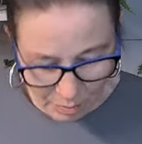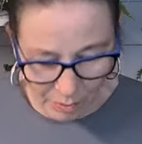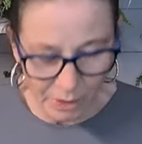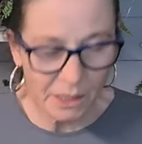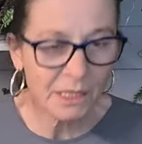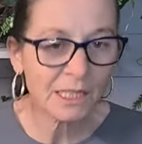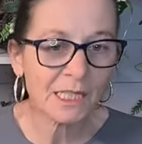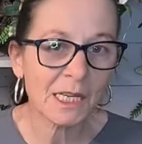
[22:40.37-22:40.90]
be
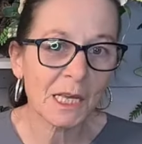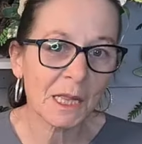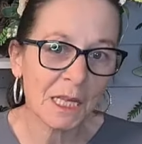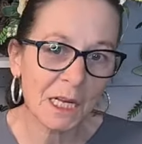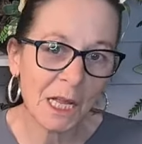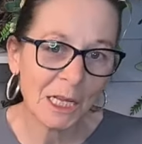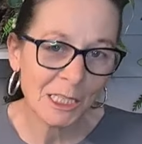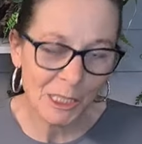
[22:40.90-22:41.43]
bothered to take the
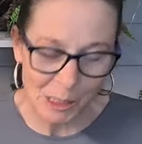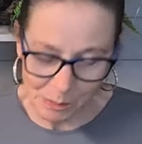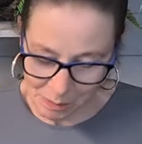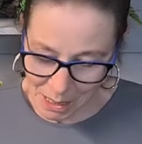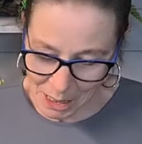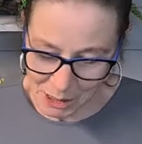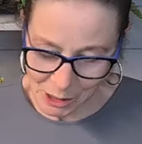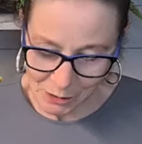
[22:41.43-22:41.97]
elastic
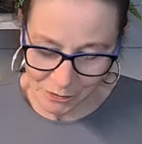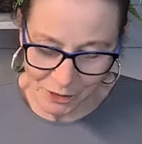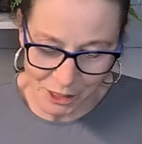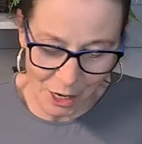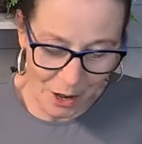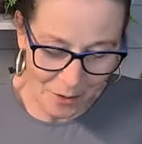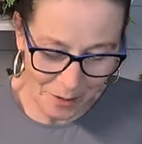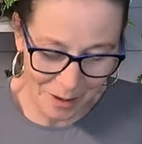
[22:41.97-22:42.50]
band off,
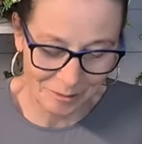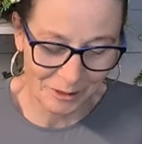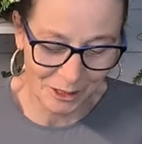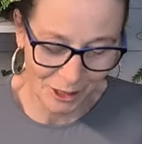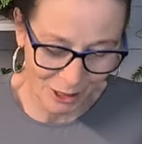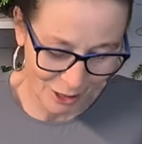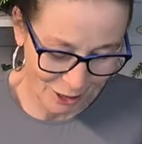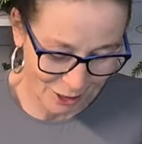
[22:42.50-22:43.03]
so I'm
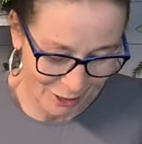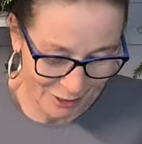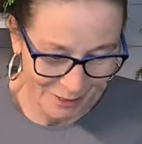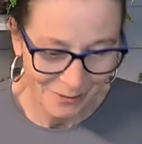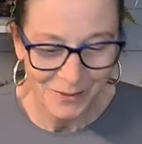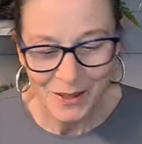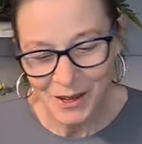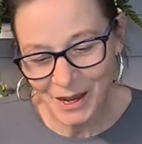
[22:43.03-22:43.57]
just
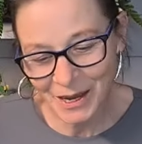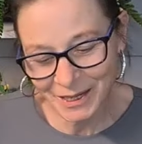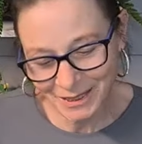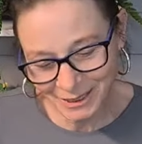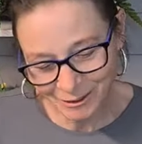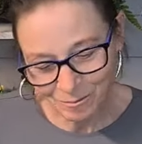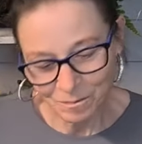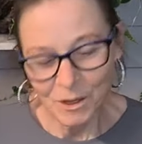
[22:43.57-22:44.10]

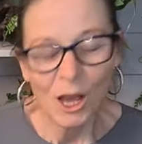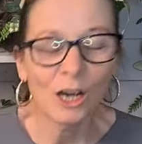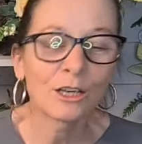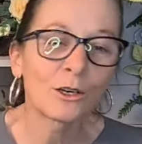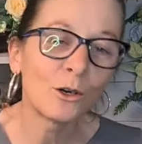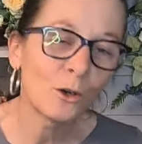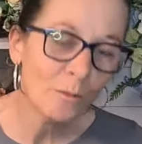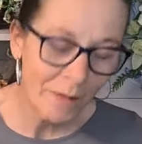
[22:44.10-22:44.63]

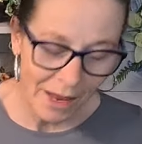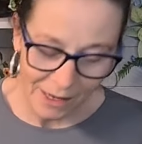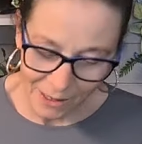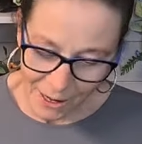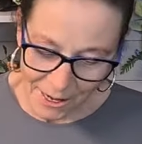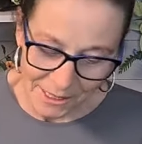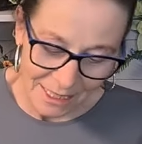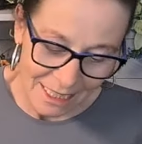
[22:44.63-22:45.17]
call me
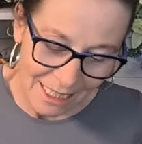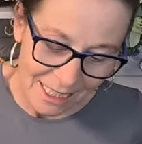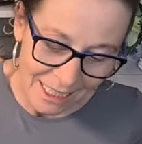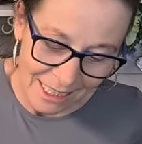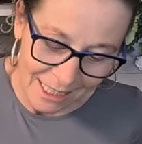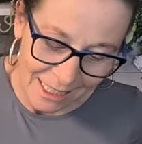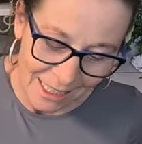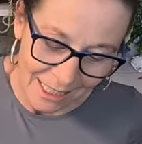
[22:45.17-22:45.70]
lazy,
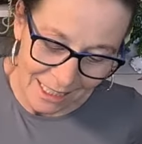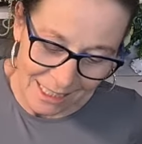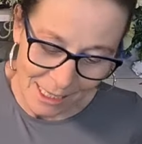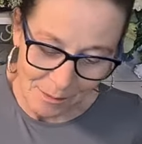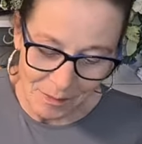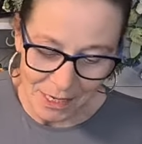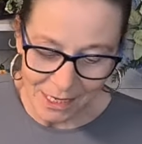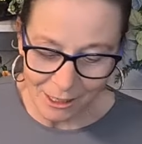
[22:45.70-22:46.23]
guys.
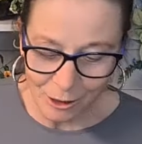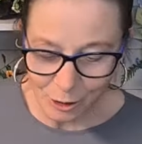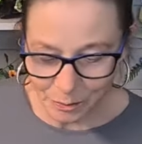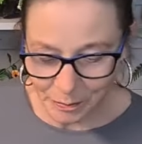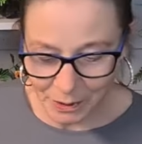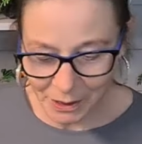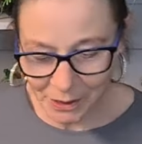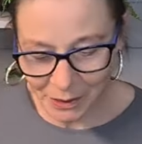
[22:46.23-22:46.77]
I mean,
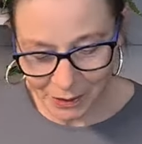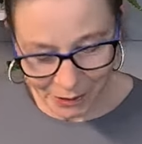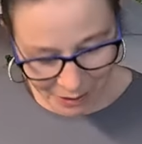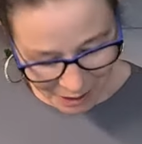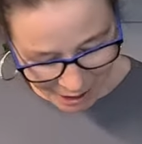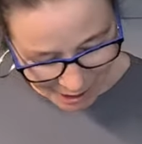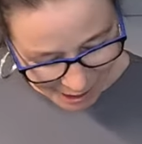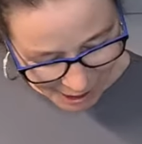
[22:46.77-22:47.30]
come on,
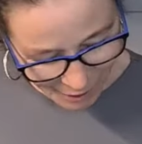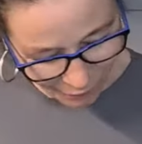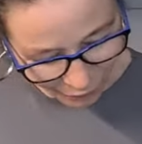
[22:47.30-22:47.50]
it is